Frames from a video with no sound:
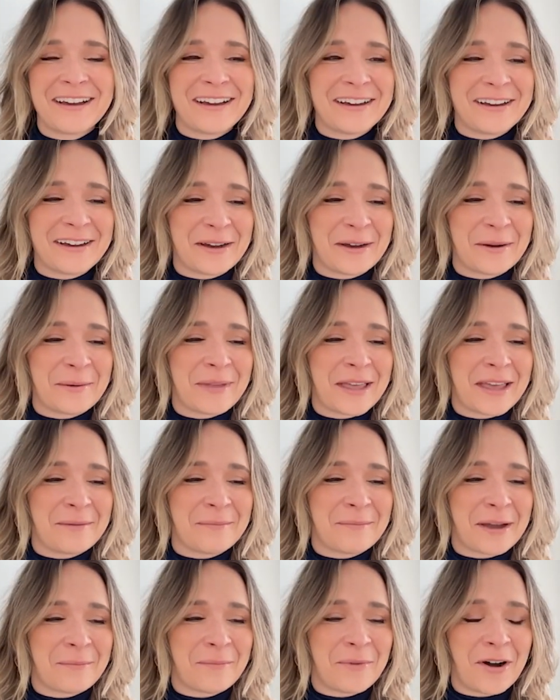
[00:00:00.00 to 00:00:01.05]

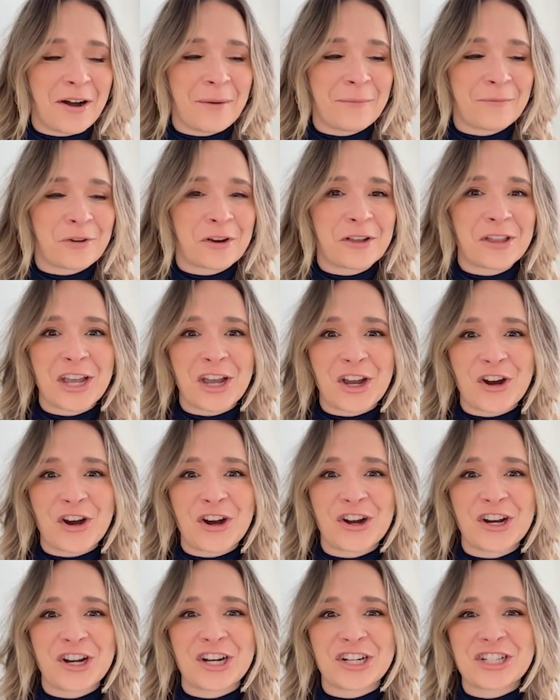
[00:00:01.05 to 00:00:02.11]
And my mom really
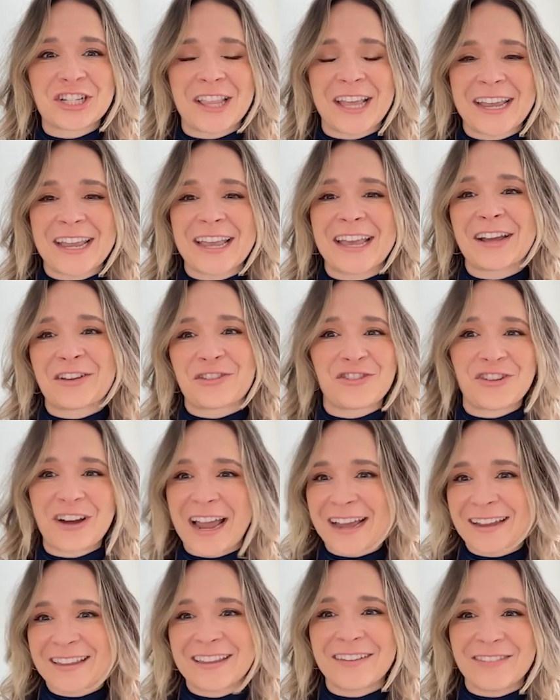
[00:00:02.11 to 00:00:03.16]
encouraged like extra
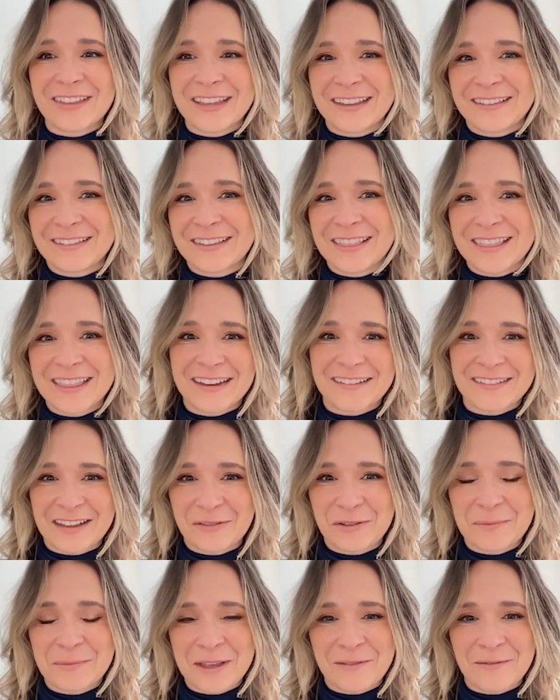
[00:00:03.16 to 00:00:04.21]
activities and things
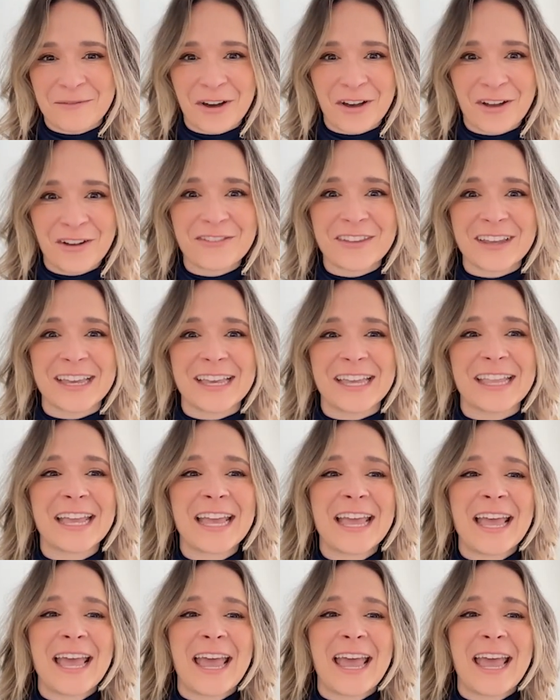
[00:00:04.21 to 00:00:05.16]
I would be involved in.